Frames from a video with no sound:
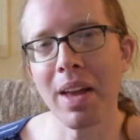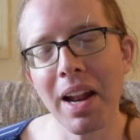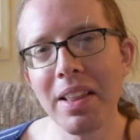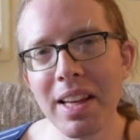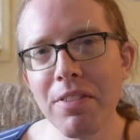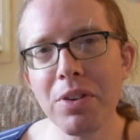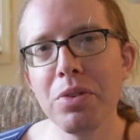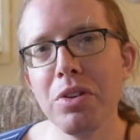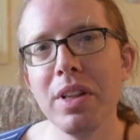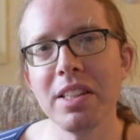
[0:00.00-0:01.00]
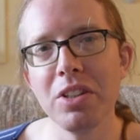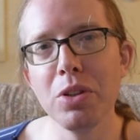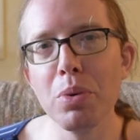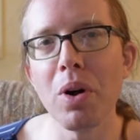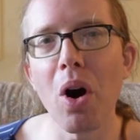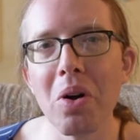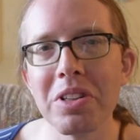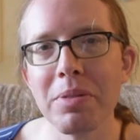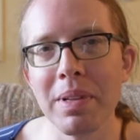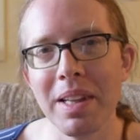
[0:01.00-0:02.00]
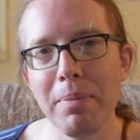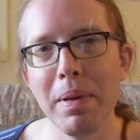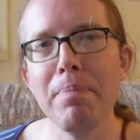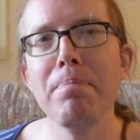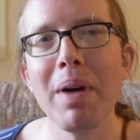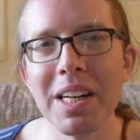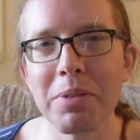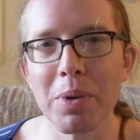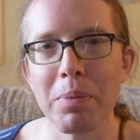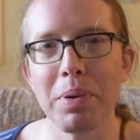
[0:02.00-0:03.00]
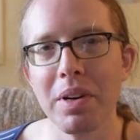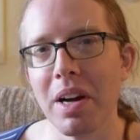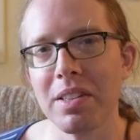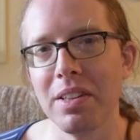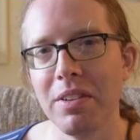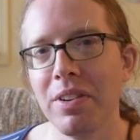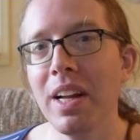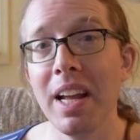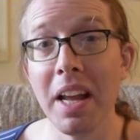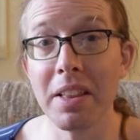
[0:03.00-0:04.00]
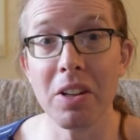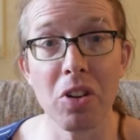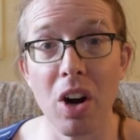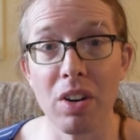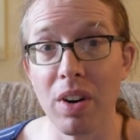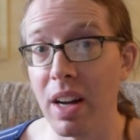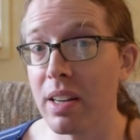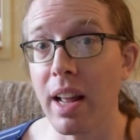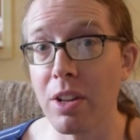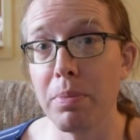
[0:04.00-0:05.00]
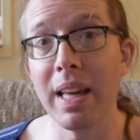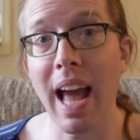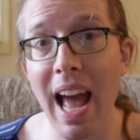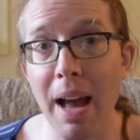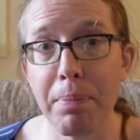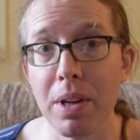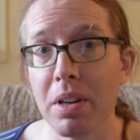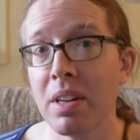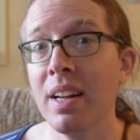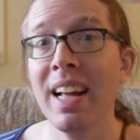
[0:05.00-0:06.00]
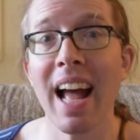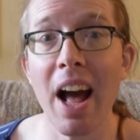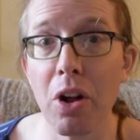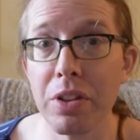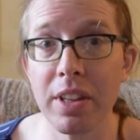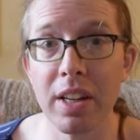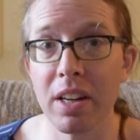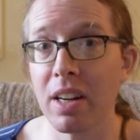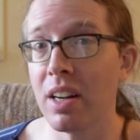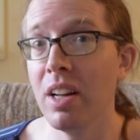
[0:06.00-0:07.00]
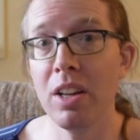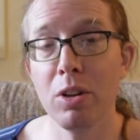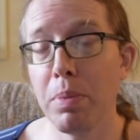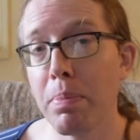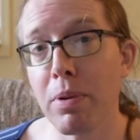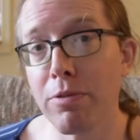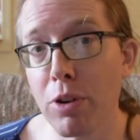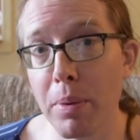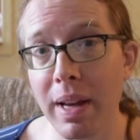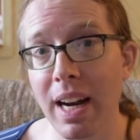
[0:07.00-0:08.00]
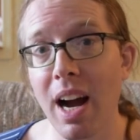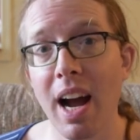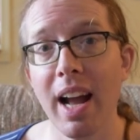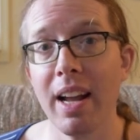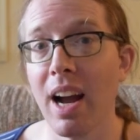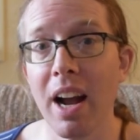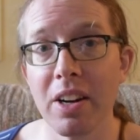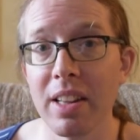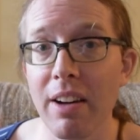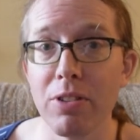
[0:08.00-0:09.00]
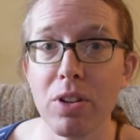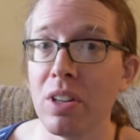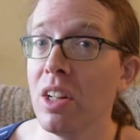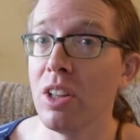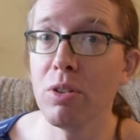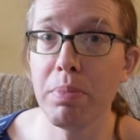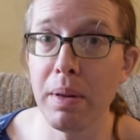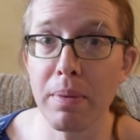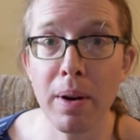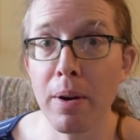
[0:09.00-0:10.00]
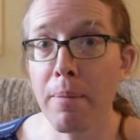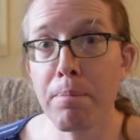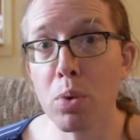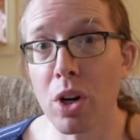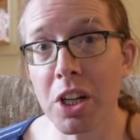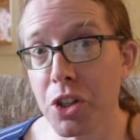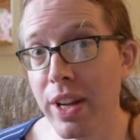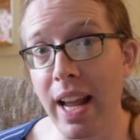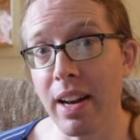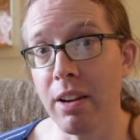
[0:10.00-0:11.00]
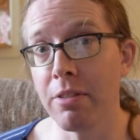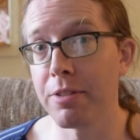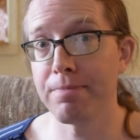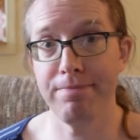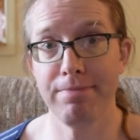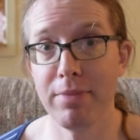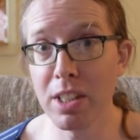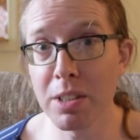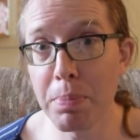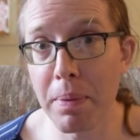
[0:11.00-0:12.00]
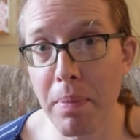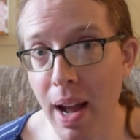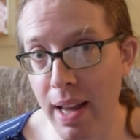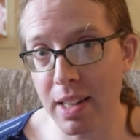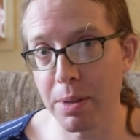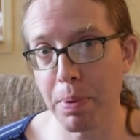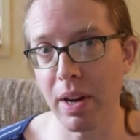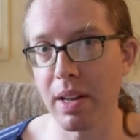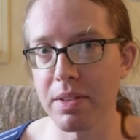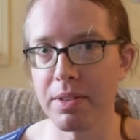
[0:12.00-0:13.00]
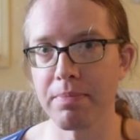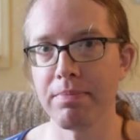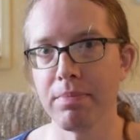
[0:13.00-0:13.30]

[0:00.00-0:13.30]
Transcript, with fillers: And I think if you do this, you will ultimately be much more productive in the long run, and you'll be happier, healthier, you'll be performing at a higher level, you'll be more creative. This has been my experience.